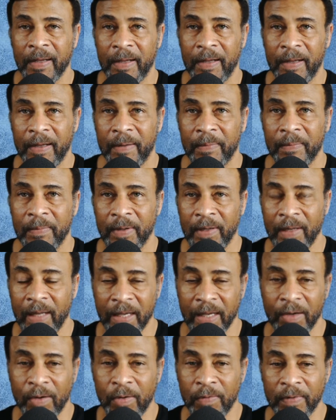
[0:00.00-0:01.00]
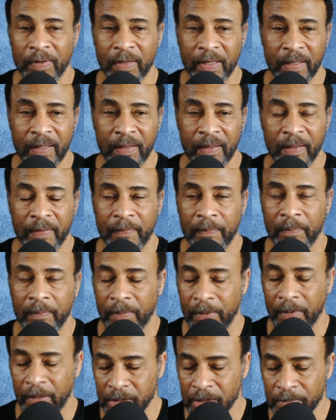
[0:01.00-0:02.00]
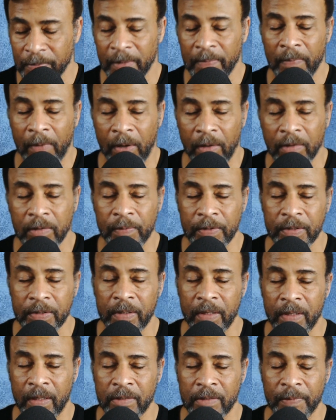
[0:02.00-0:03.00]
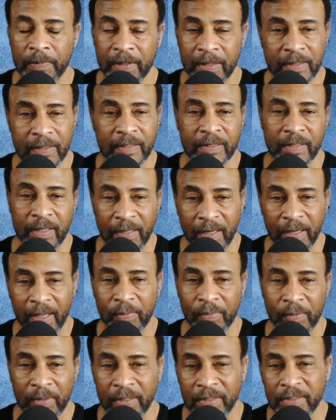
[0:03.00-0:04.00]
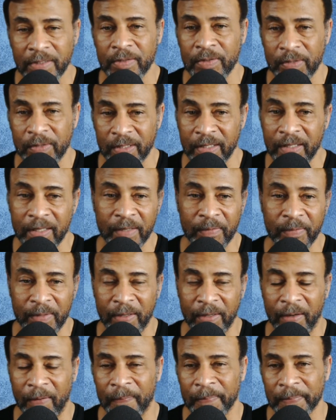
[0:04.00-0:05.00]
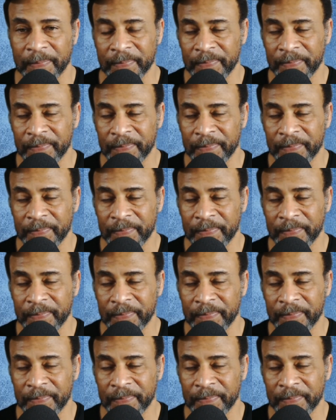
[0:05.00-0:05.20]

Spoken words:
layover, and there's been multiple scenarios, but this is another one. This is a good one though.